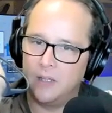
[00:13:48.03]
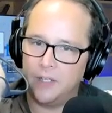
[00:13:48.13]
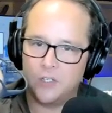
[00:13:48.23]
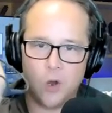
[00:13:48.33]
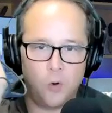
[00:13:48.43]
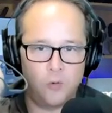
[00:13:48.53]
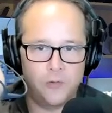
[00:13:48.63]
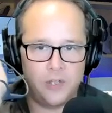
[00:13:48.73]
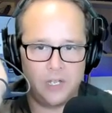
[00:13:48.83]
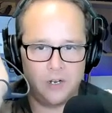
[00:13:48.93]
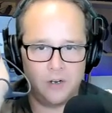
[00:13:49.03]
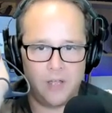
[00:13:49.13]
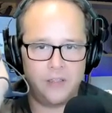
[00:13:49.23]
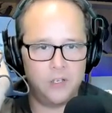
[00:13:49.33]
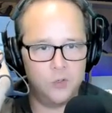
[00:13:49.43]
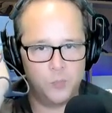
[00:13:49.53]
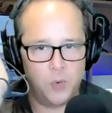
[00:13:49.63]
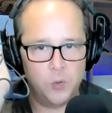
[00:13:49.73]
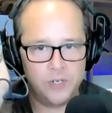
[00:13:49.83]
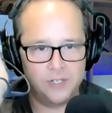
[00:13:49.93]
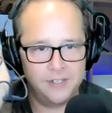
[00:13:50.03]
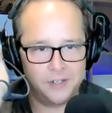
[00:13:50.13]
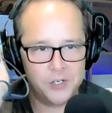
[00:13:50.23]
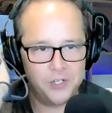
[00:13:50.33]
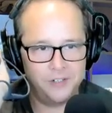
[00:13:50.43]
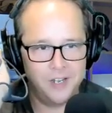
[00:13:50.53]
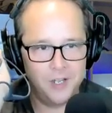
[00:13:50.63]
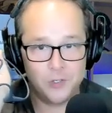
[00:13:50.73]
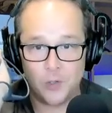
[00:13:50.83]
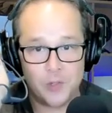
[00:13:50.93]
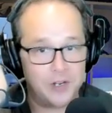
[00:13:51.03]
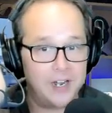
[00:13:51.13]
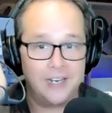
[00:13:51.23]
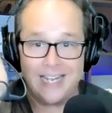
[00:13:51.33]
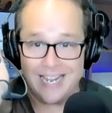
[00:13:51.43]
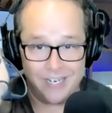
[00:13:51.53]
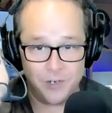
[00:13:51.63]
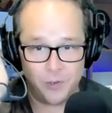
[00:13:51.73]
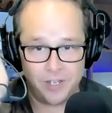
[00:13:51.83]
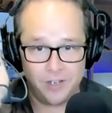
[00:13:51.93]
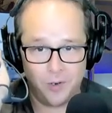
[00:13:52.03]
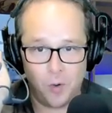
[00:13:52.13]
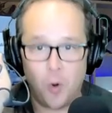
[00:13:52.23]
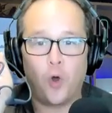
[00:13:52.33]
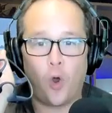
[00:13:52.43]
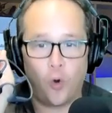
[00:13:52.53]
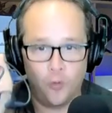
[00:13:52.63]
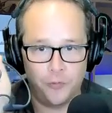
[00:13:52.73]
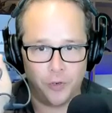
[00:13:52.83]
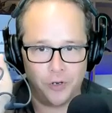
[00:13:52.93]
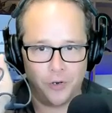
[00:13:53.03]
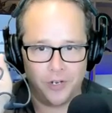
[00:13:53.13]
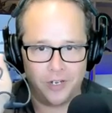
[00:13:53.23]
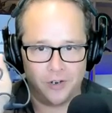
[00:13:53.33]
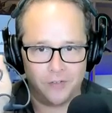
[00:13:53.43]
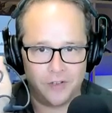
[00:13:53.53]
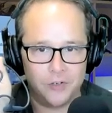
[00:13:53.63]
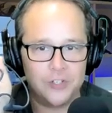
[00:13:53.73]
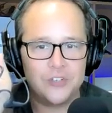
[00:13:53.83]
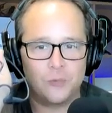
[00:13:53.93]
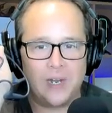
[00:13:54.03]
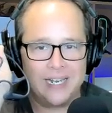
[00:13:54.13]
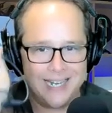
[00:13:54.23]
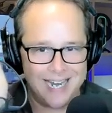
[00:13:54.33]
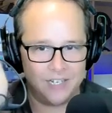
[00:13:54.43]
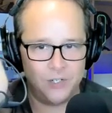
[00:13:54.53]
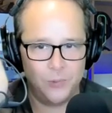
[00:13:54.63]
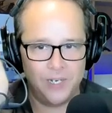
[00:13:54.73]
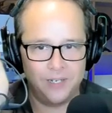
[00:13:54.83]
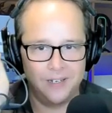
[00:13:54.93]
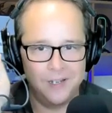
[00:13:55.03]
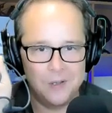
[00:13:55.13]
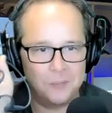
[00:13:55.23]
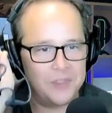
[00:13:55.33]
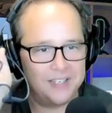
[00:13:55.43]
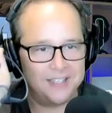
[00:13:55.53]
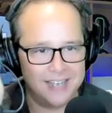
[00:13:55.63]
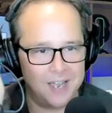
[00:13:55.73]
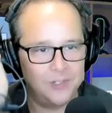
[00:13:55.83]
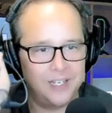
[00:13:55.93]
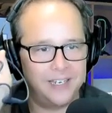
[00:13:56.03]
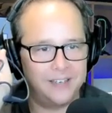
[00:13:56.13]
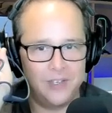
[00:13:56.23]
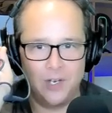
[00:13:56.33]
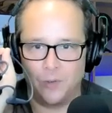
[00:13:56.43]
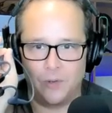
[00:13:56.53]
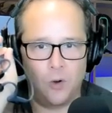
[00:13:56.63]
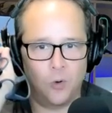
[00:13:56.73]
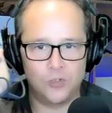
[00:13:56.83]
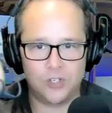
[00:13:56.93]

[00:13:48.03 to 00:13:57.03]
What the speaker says: These go over the ear and they use bone conduction, so they're not in your ear or over your ear. They're just right next to it, but they sound like, a whole